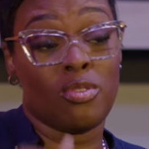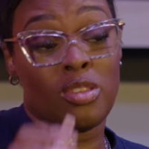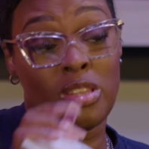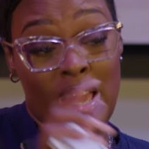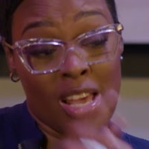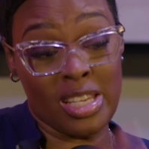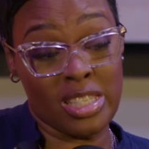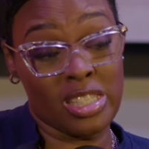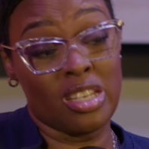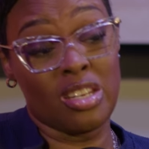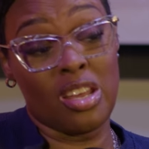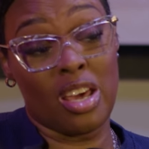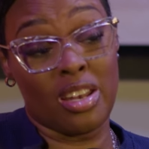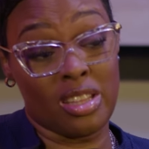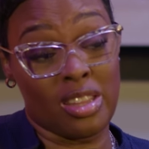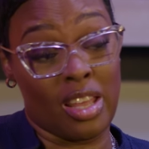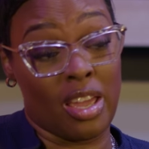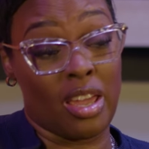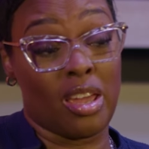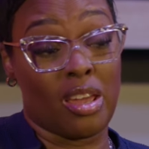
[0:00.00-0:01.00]
that's another
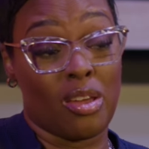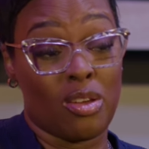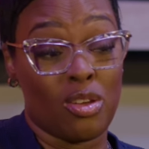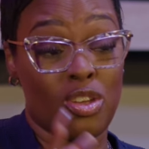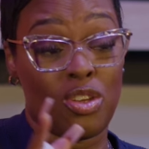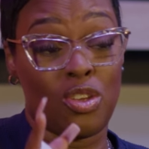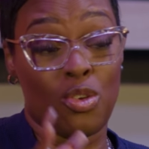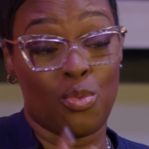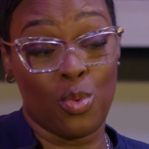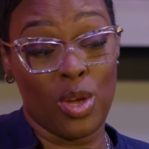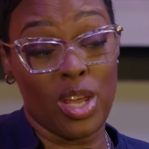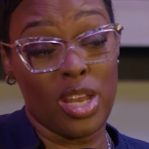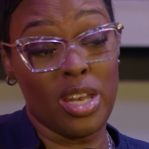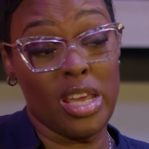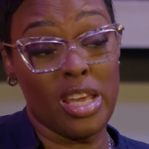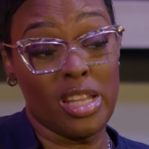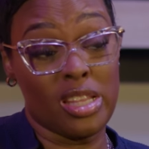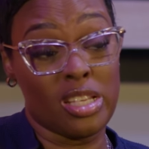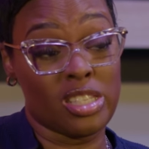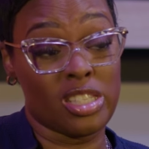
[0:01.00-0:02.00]
thing. We
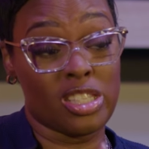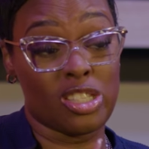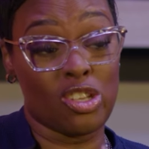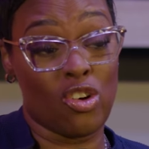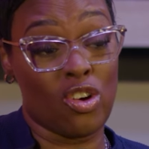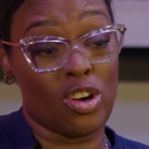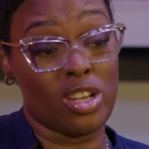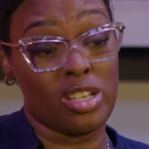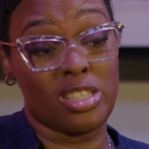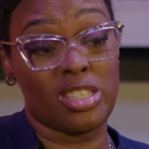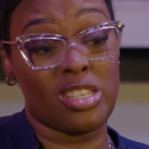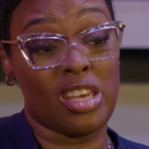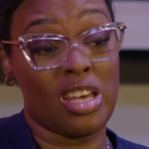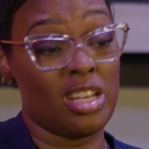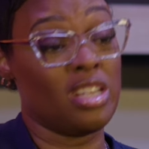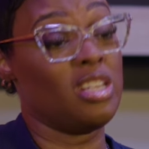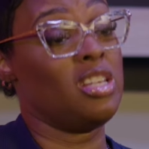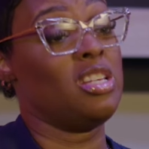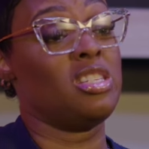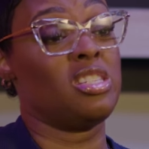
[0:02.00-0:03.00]
need to start
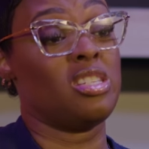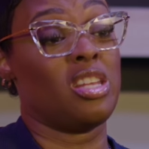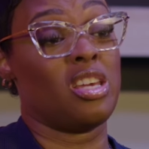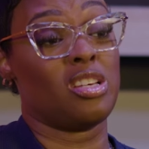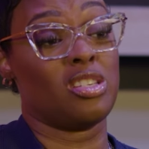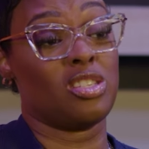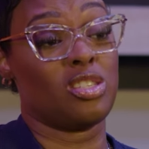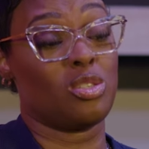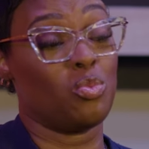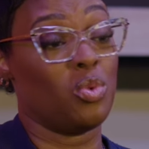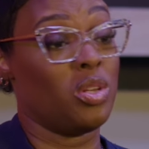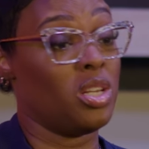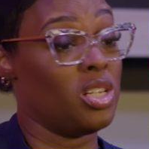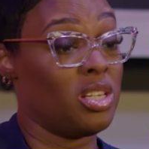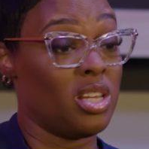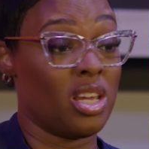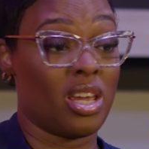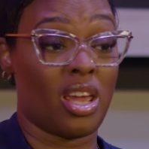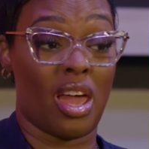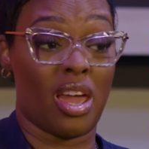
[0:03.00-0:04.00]
telling these niggas when the
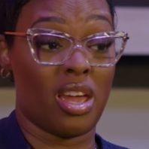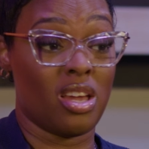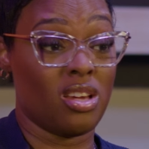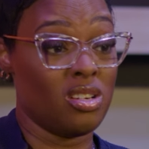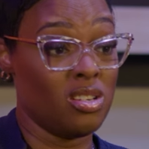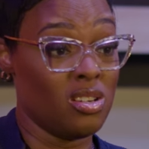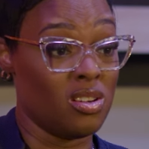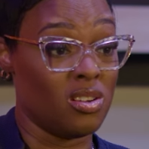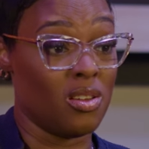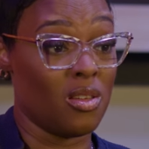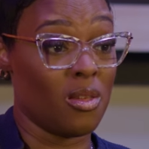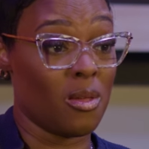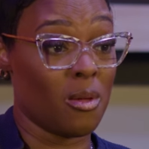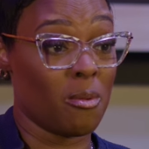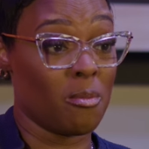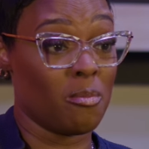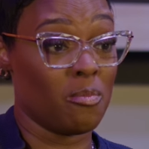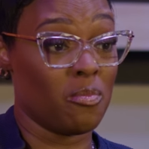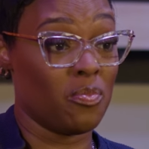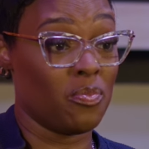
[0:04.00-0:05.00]
dick ain't good.
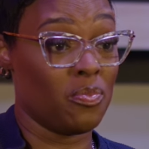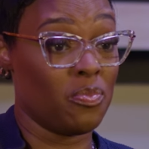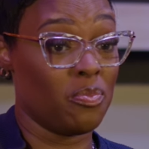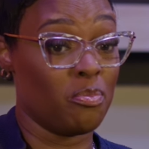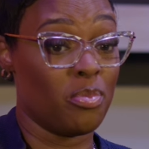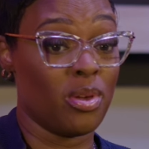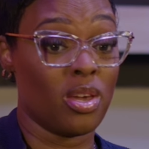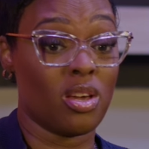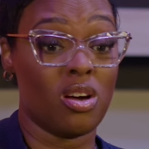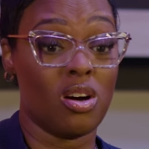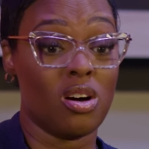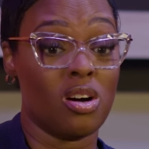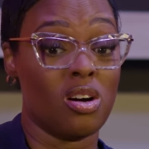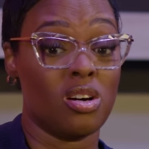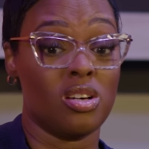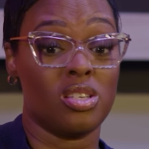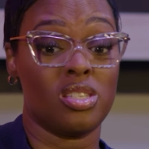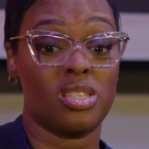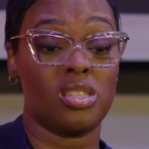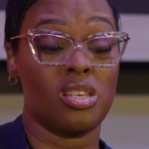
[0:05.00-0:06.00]

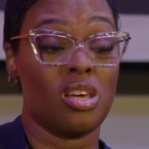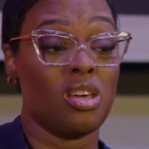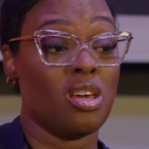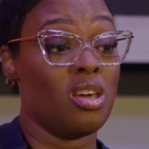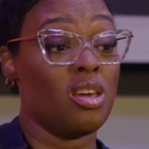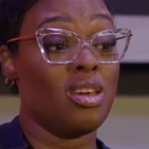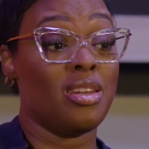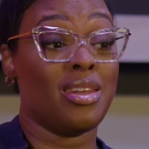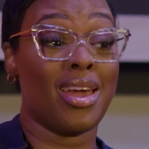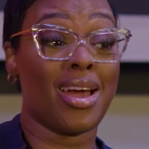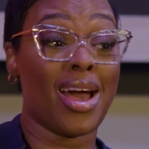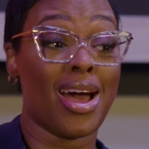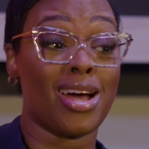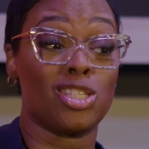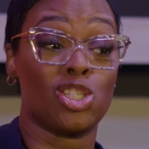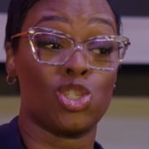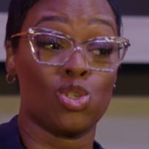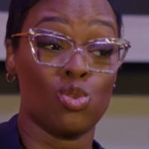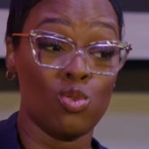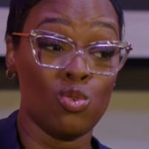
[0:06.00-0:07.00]
Because they
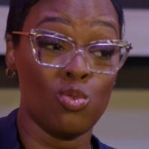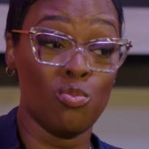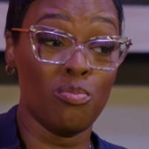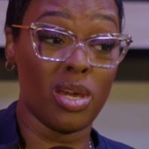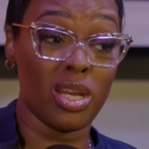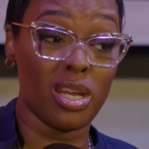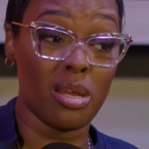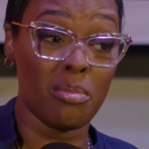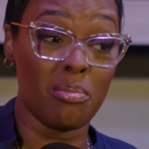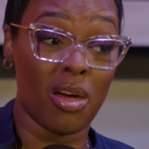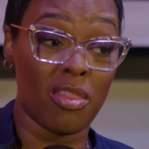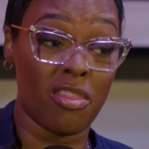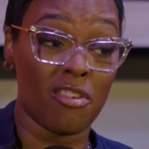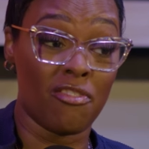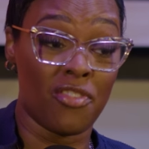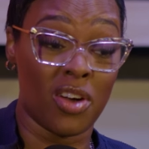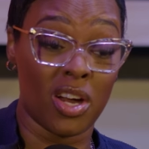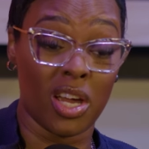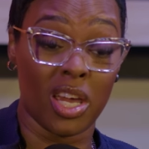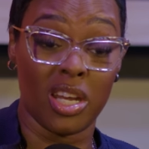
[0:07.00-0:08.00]
got too many
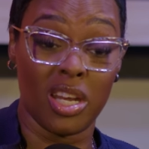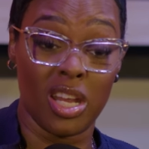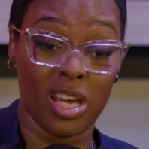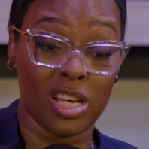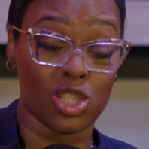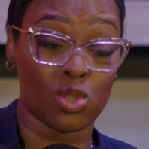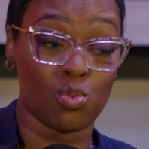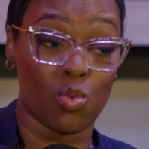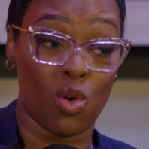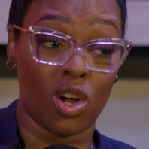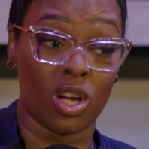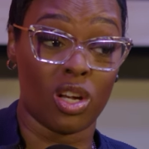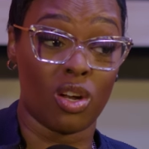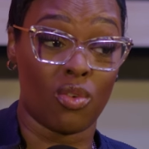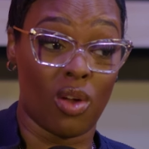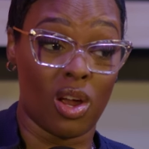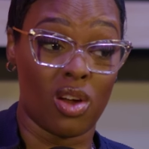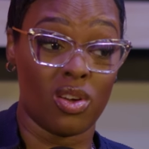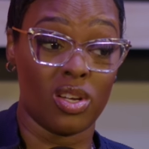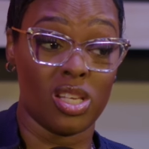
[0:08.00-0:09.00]
motherfucking niggas walking
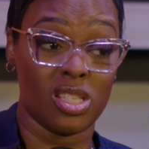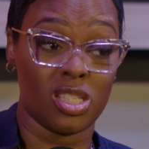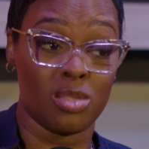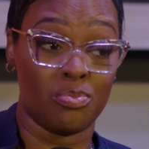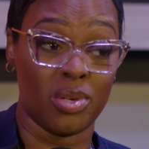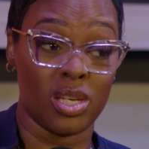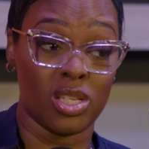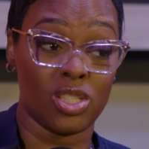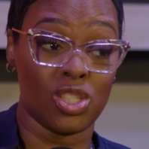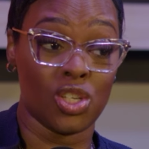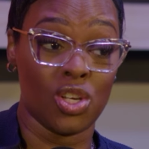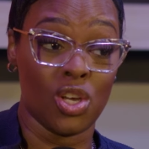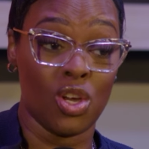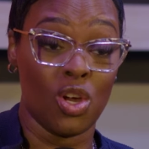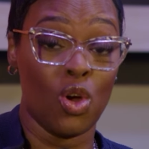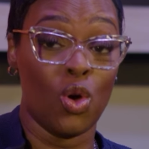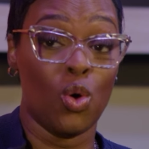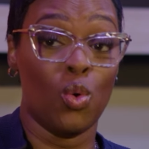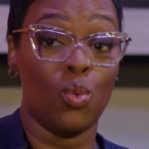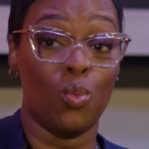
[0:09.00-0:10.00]
around this bitch
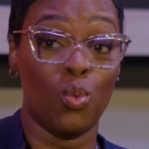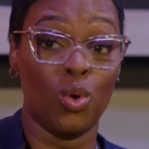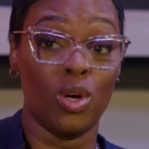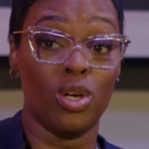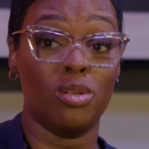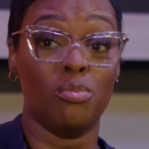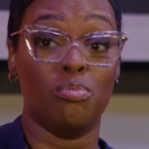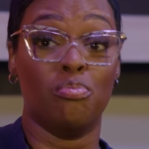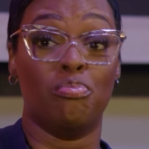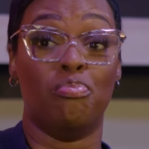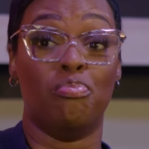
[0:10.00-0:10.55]
with